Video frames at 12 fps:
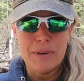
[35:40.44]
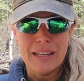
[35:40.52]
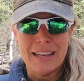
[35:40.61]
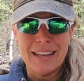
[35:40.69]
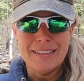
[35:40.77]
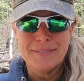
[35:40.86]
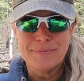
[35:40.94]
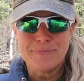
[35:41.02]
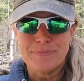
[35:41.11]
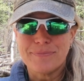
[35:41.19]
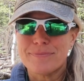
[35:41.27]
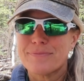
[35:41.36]
been in.
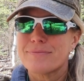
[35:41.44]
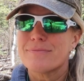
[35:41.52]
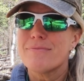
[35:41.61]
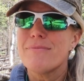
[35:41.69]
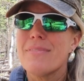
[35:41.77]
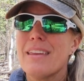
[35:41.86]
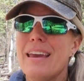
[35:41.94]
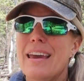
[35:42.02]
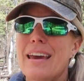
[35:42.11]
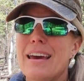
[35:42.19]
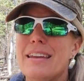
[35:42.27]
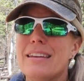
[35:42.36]

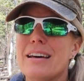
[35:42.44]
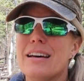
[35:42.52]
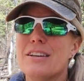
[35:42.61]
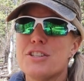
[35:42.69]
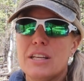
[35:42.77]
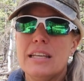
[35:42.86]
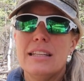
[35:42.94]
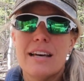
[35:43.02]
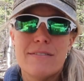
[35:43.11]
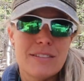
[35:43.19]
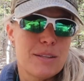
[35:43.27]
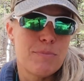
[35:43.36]
And she
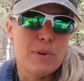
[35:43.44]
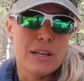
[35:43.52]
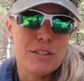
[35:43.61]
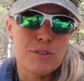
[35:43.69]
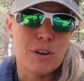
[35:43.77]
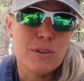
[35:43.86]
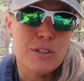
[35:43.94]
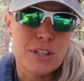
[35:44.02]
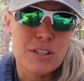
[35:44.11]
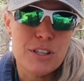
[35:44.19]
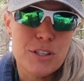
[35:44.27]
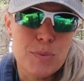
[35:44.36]
loves the breaststroke.
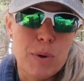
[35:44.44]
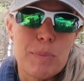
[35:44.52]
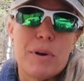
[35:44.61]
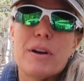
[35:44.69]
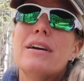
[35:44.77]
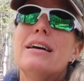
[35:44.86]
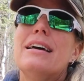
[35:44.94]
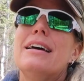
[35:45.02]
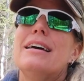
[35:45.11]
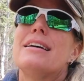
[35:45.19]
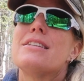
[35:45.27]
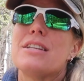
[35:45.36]
She's a swimmer.
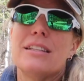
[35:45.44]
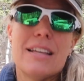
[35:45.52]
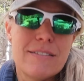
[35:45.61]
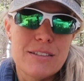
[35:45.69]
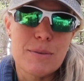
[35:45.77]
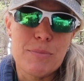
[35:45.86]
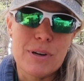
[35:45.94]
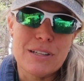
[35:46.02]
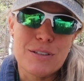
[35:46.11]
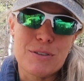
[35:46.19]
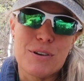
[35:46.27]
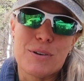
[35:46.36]
She loves the
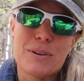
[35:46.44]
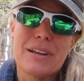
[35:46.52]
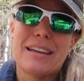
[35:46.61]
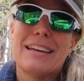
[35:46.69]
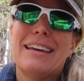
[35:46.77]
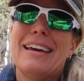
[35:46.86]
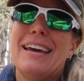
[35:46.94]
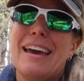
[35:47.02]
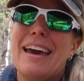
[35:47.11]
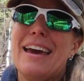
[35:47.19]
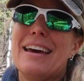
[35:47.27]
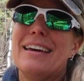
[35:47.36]
breaststroke.
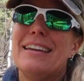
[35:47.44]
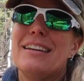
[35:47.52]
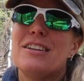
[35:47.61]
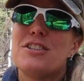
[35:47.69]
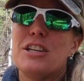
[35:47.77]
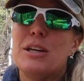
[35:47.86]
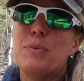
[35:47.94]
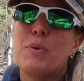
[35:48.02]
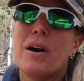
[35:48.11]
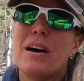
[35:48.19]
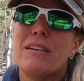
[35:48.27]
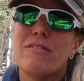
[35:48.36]
And she
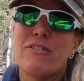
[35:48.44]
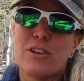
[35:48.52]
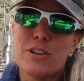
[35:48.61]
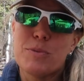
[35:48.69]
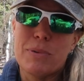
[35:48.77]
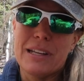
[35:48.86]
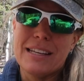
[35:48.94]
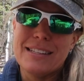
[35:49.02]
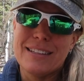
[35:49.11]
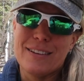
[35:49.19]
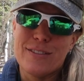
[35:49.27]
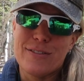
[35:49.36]
won first
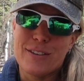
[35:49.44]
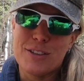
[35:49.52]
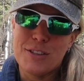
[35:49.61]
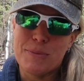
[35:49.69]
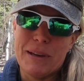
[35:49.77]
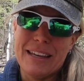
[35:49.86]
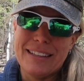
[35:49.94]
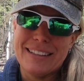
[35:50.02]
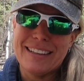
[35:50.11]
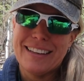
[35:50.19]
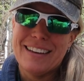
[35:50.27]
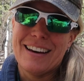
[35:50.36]
place in her first meet
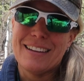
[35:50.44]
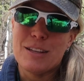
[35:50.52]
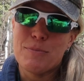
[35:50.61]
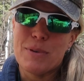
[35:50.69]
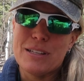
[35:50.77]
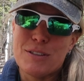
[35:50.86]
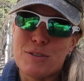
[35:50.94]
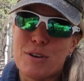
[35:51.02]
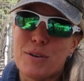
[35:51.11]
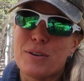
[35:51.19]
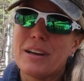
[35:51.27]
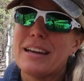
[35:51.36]
on the
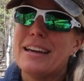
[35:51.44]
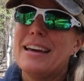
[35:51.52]
breaststroke